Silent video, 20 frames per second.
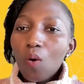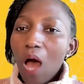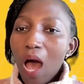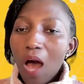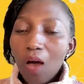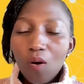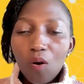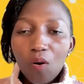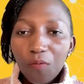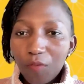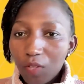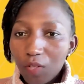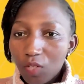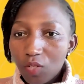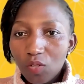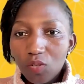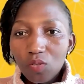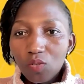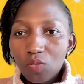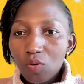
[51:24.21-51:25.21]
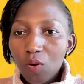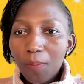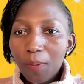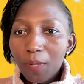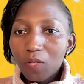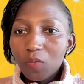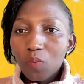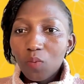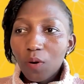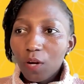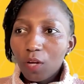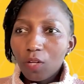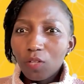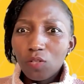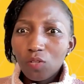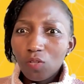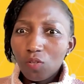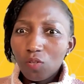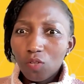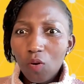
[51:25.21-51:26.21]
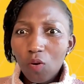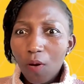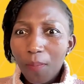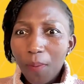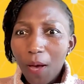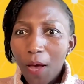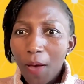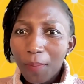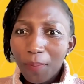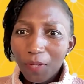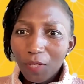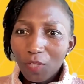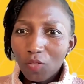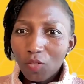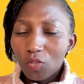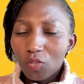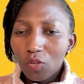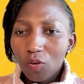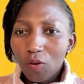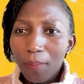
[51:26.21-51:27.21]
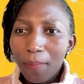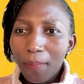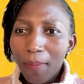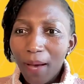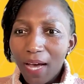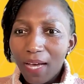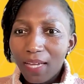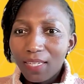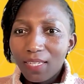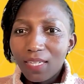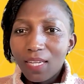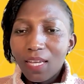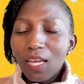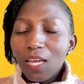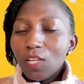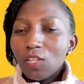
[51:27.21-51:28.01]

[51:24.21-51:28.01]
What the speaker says: How often do you show up at work? Do you show up happy? Do you show up mad?